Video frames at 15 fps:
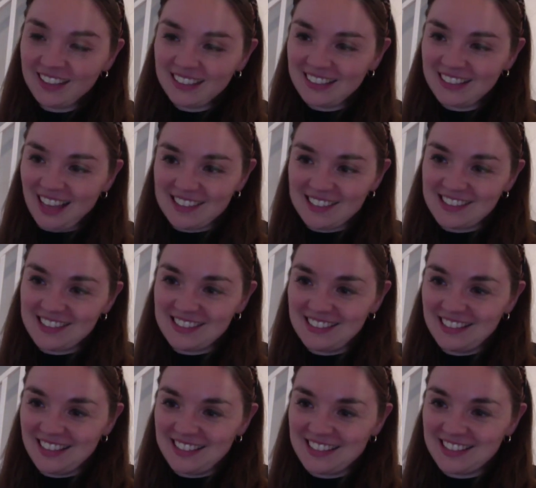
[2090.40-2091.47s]
that's
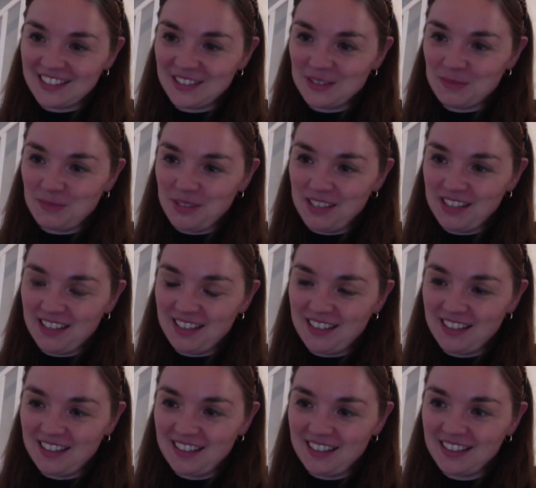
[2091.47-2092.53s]
gonna be
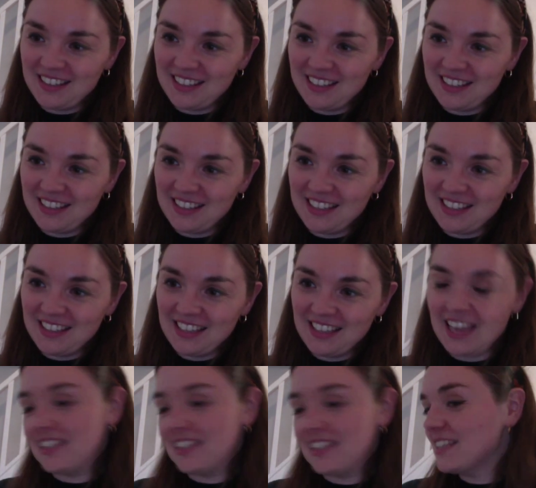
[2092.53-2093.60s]
a
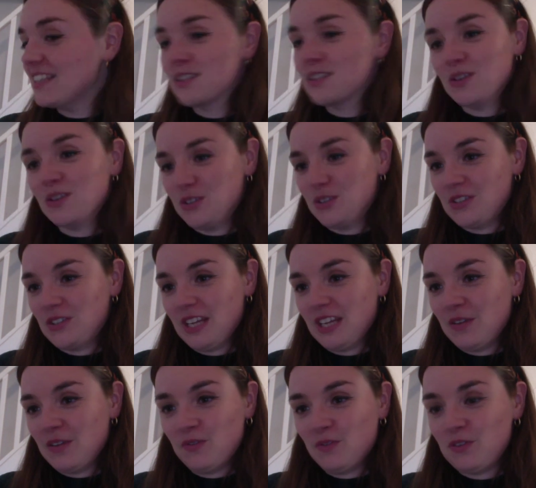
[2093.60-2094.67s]
yeah, that's good.
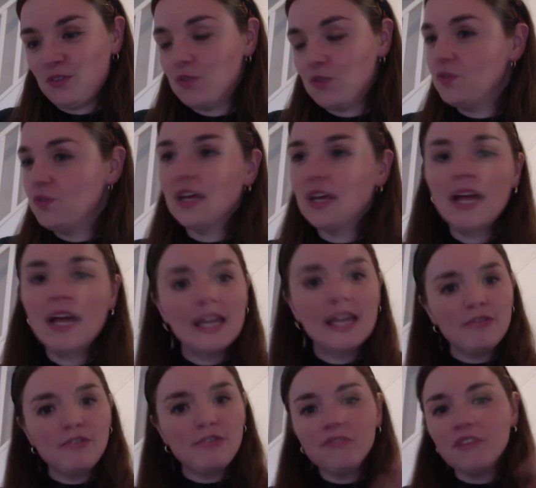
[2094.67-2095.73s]
If you feel
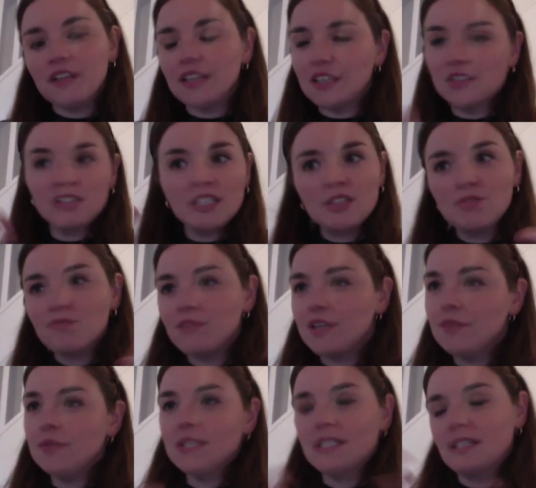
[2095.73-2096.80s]
you need to
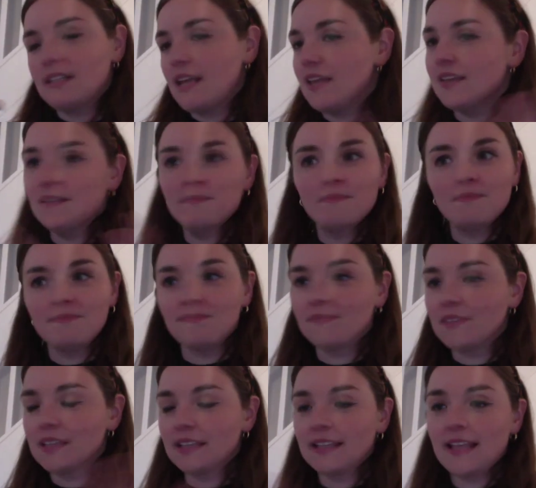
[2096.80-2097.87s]
reread, then
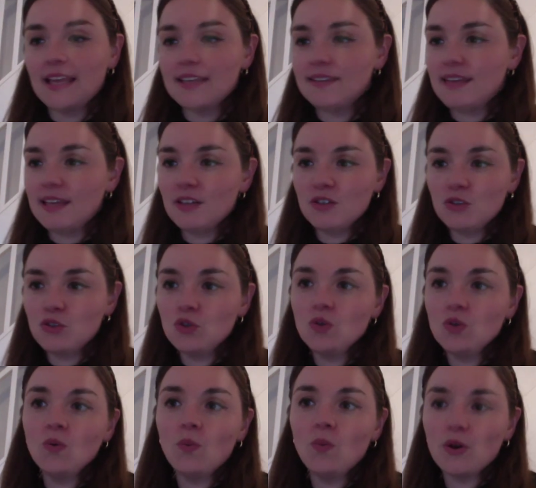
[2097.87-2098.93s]

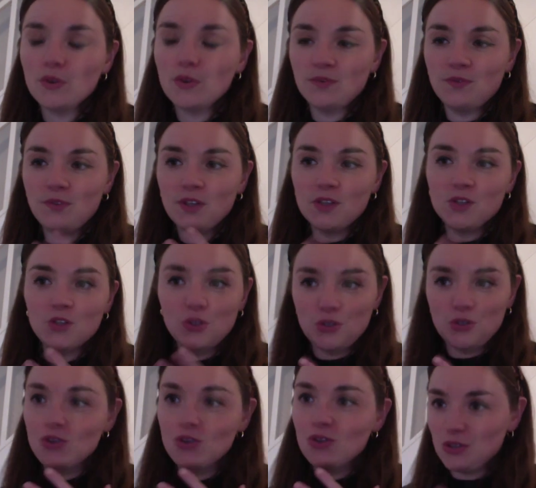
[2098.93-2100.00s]
do what feels good
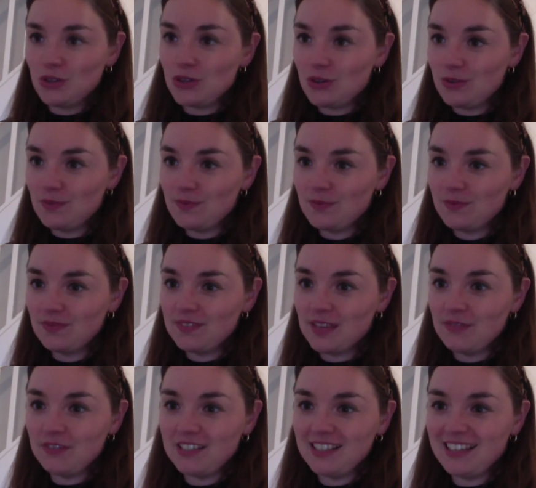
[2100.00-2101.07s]
to you.
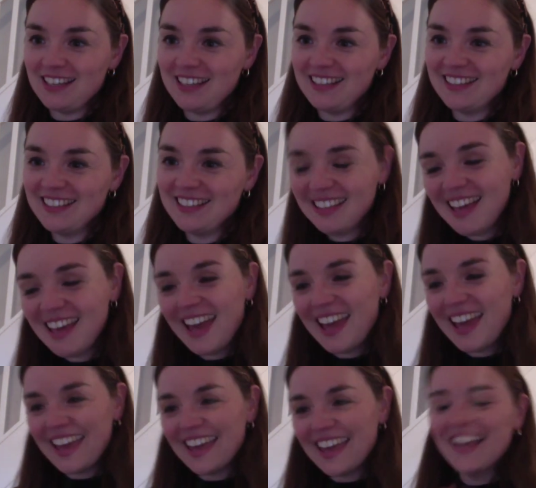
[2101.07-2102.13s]
Definitely.
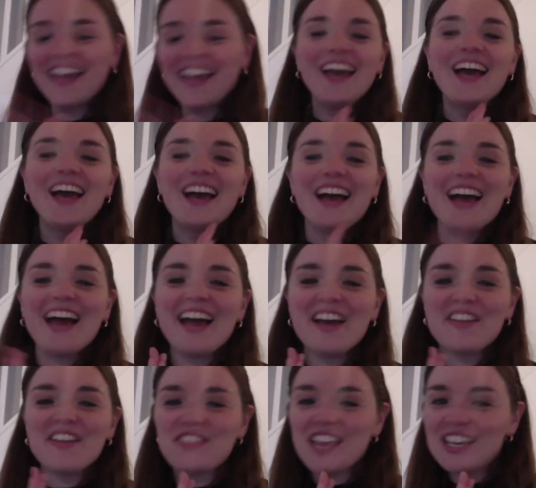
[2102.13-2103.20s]
Yay.
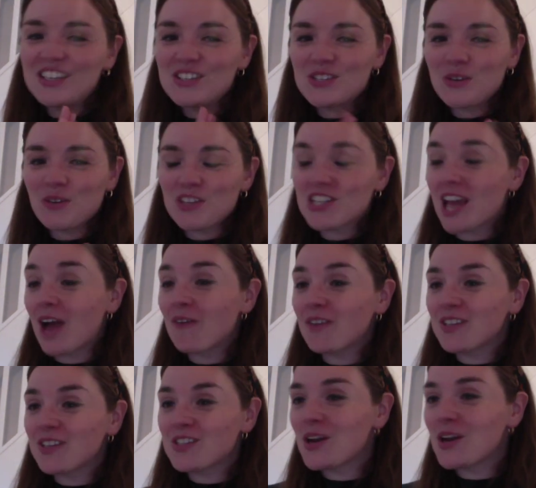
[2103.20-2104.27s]
Thank you so much. I wish you